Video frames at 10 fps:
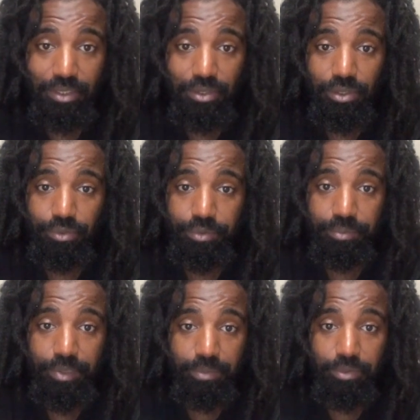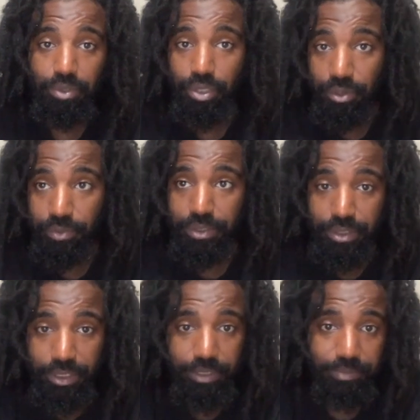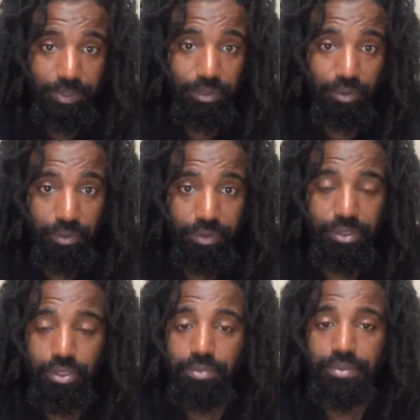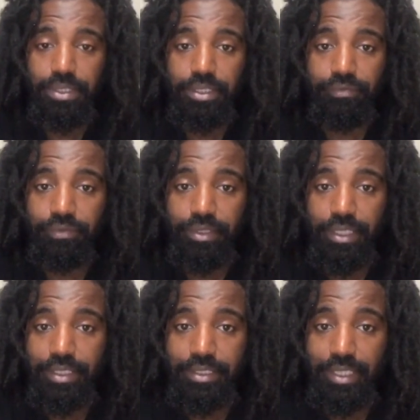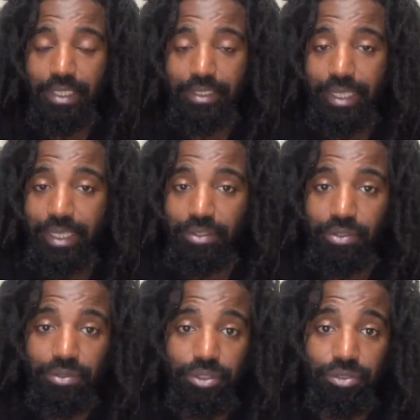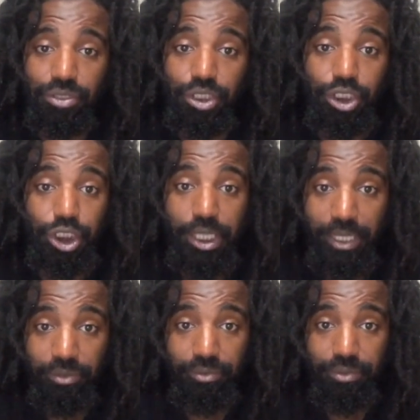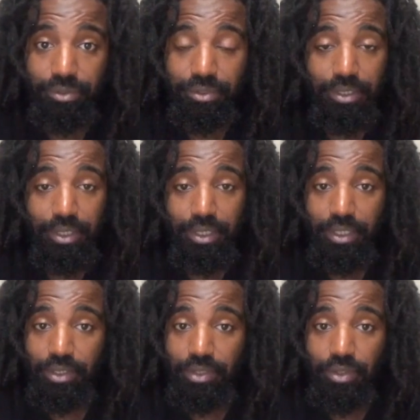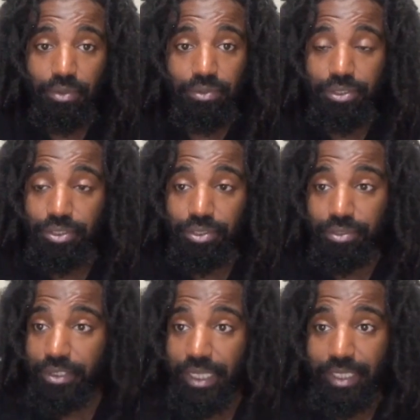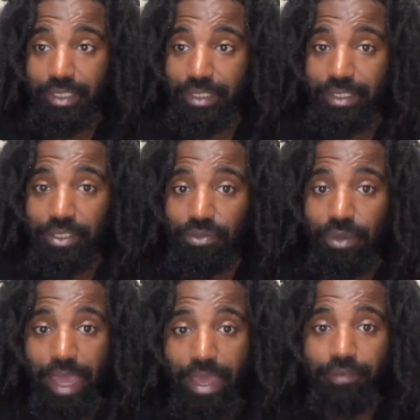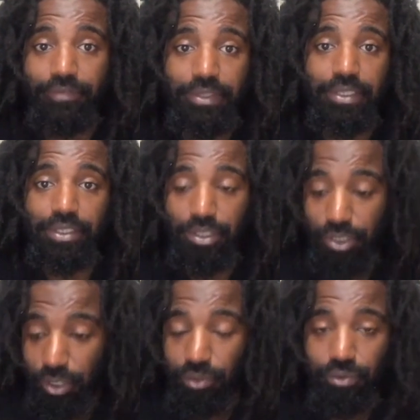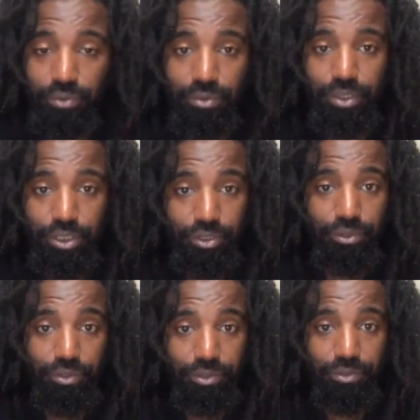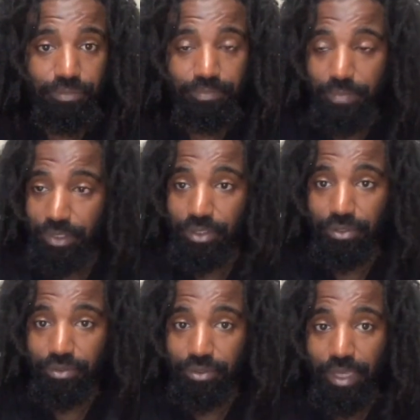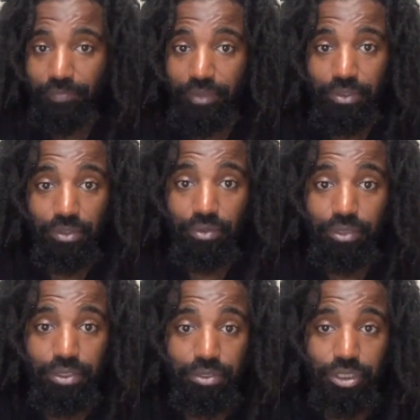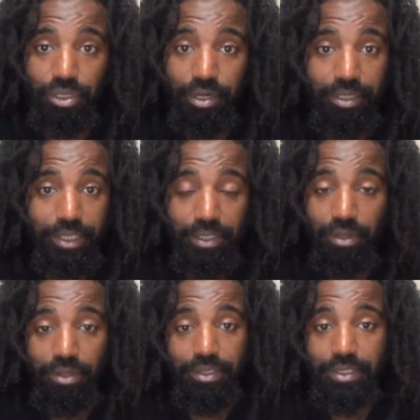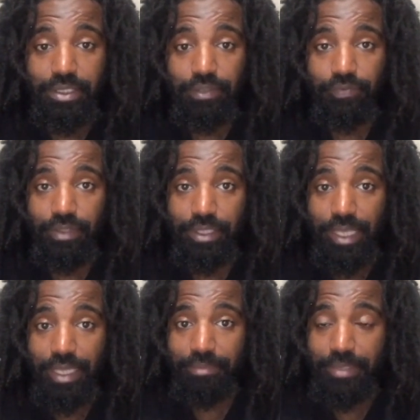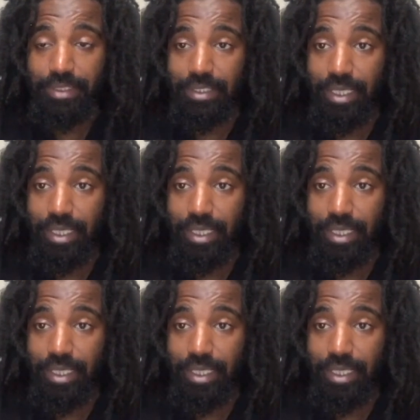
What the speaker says: You know, when people go and look up their horoscopes and different things like that, those are general. Those are like, you have to know your, you know, you have to know your chart and all these different alignments.